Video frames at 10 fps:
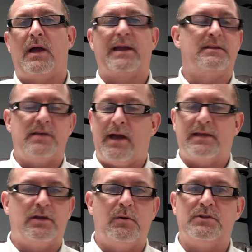I
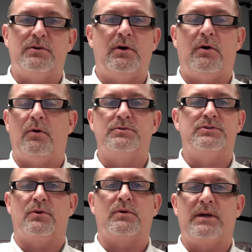could go into a whole
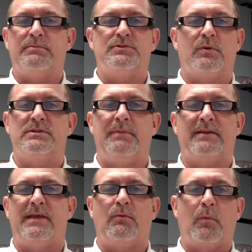couple stories about that,